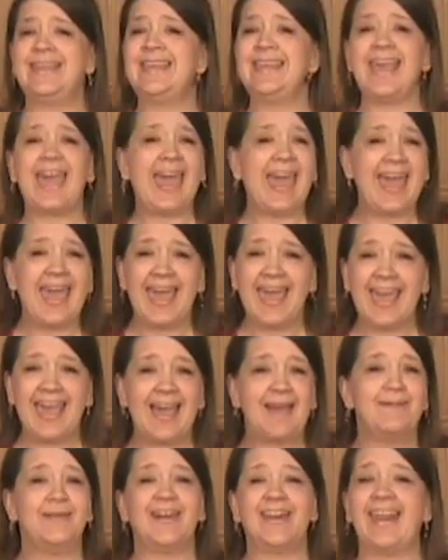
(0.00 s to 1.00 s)
yay,
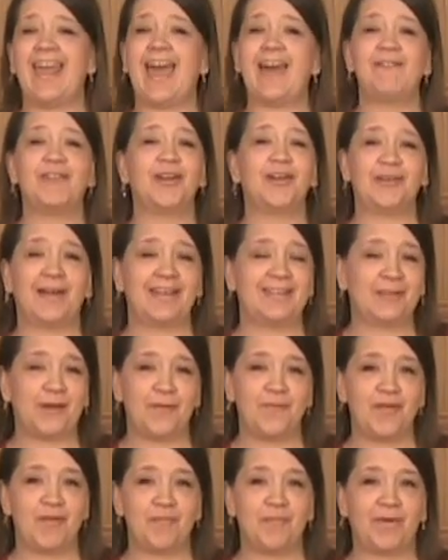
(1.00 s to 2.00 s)
I'm gonna have a great
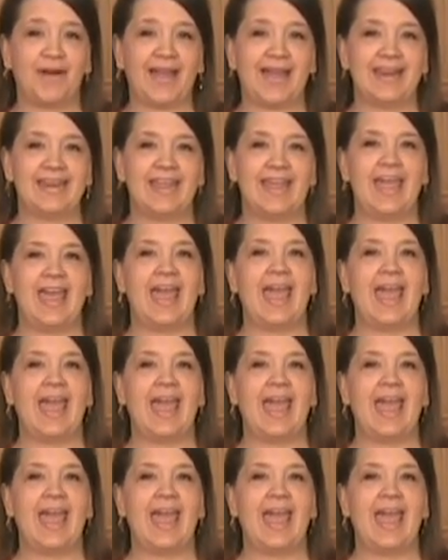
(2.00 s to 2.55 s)
loaf of bread,